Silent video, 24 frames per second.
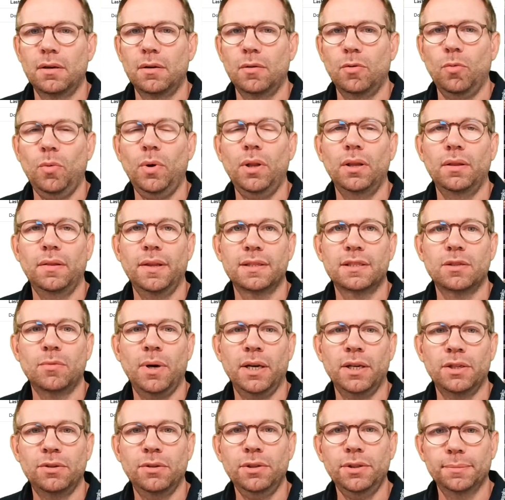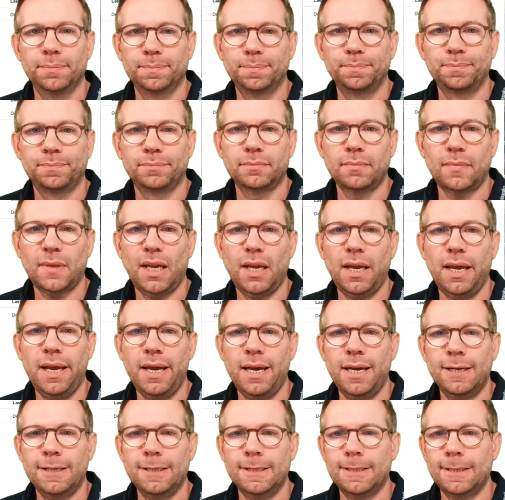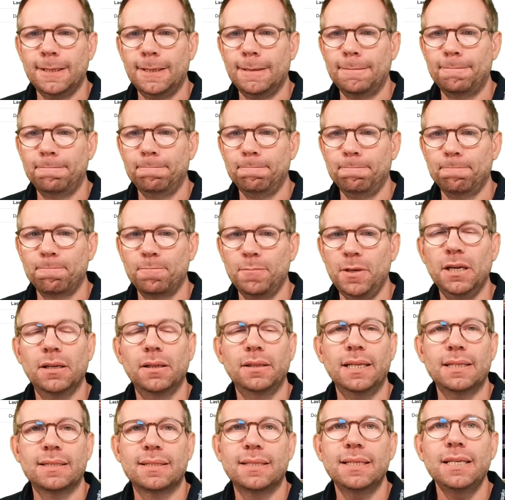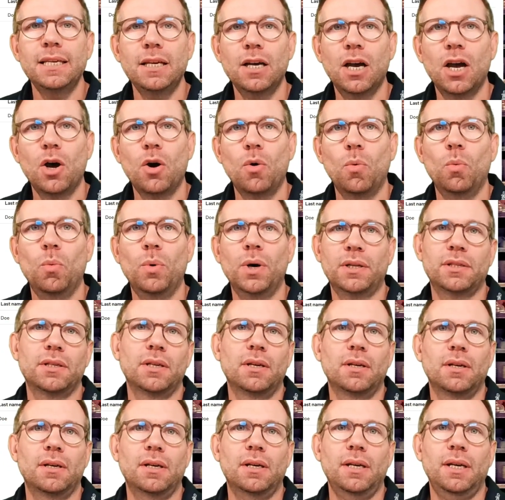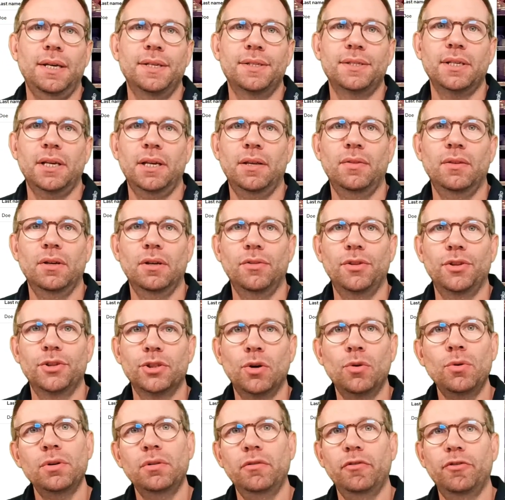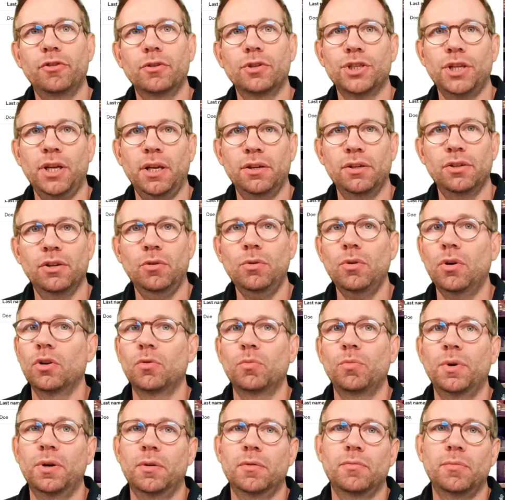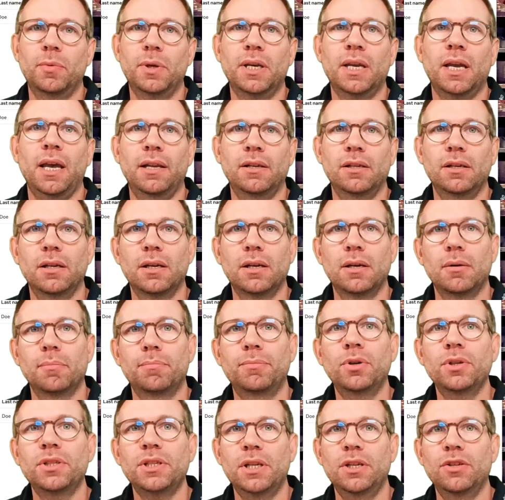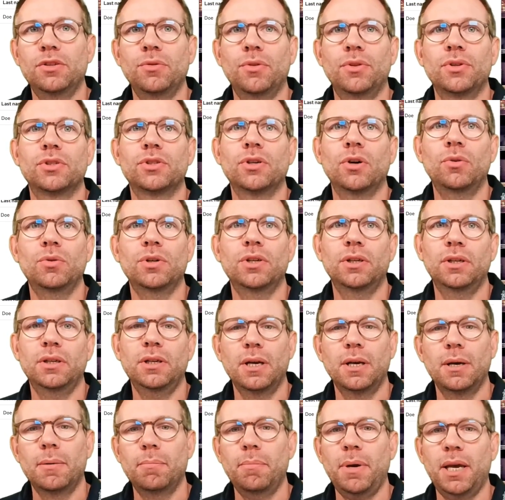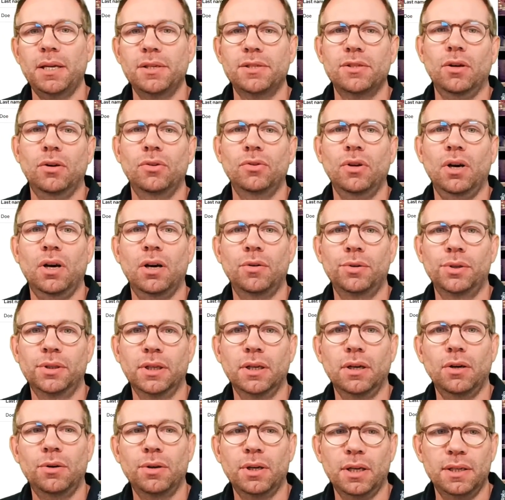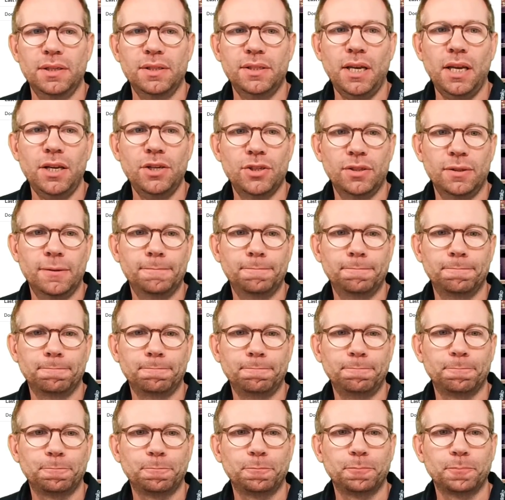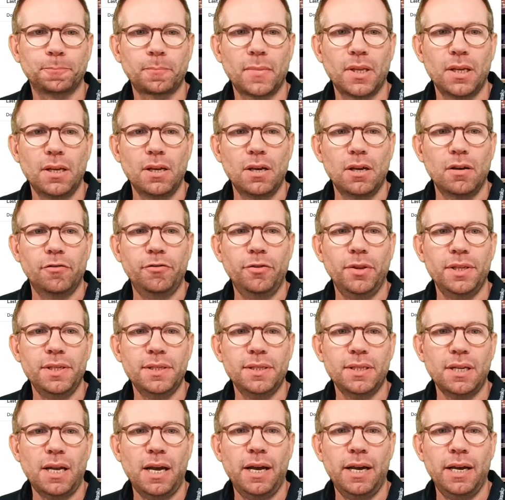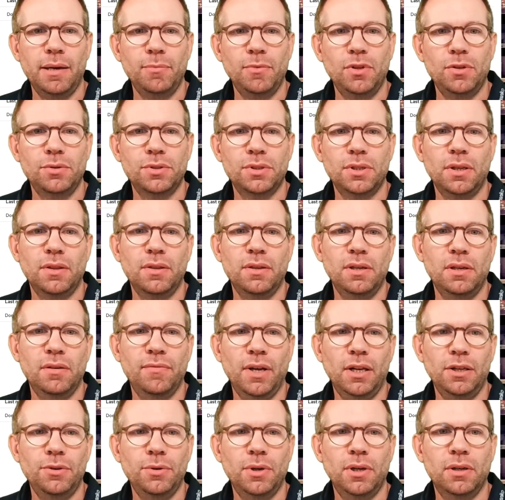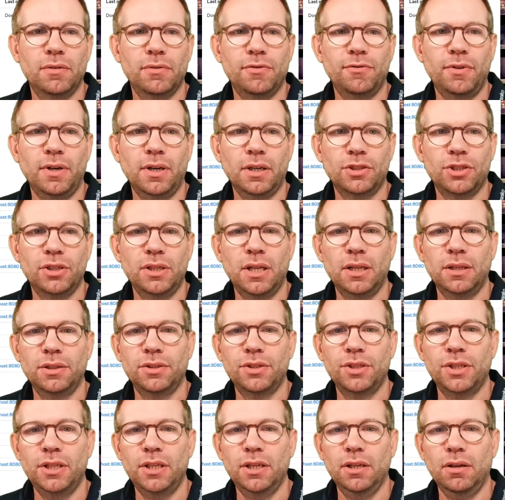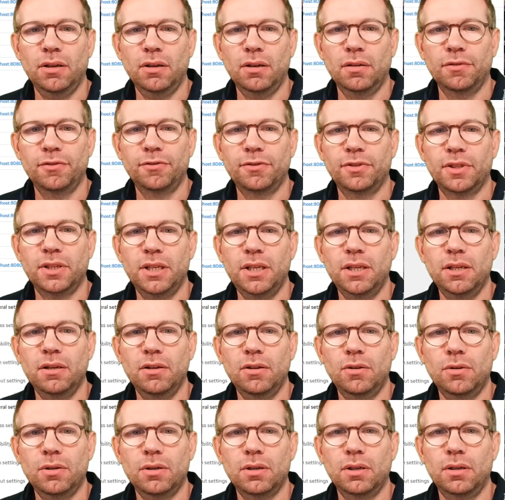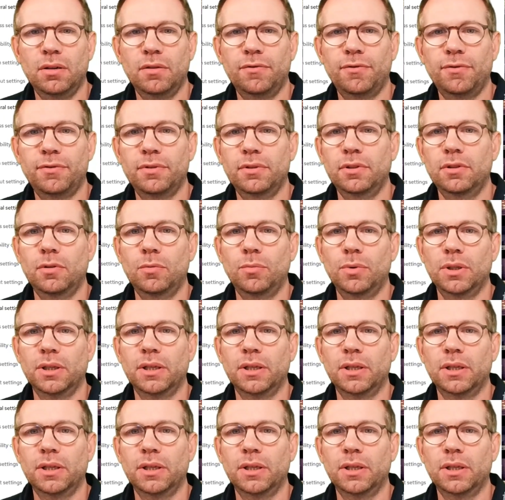Well, that's quite good. And yeah, let's see what is in the token for Jane Doe, or what we can put into the token based on our organization. For this, I'm using the evaluate functionality of Keycloak of one